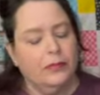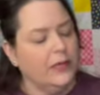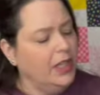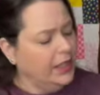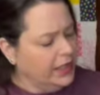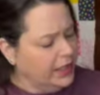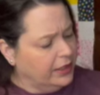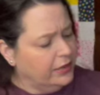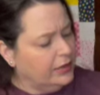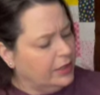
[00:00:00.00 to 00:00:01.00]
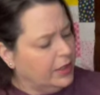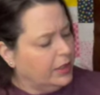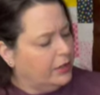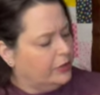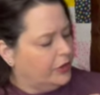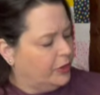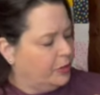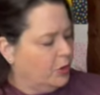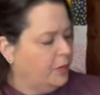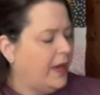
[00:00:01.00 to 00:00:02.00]
Again, just
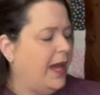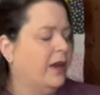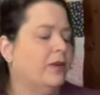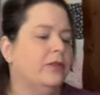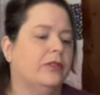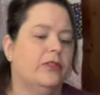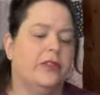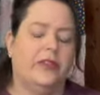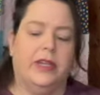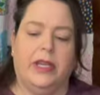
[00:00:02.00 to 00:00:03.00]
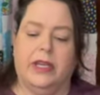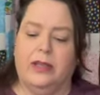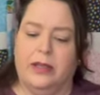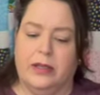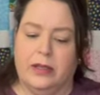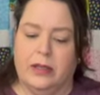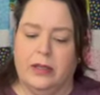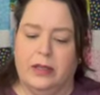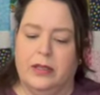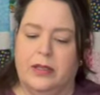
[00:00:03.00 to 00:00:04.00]
more patterns. And,
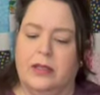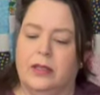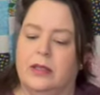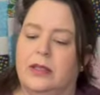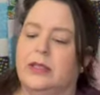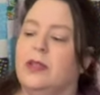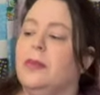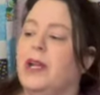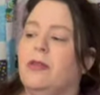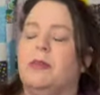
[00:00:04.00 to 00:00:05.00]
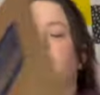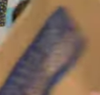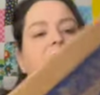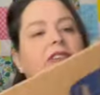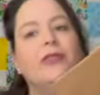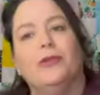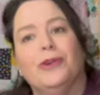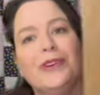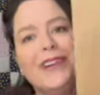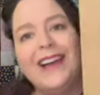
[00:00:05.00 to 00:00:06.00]
anybody remember this
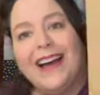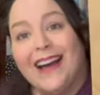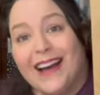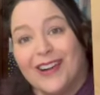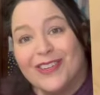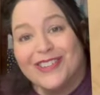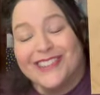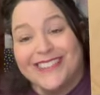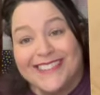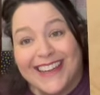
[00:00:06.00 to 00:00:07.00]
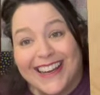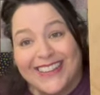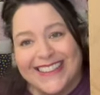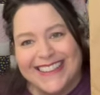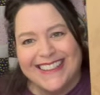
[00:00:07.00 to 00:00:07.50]
store? Howard's Discount.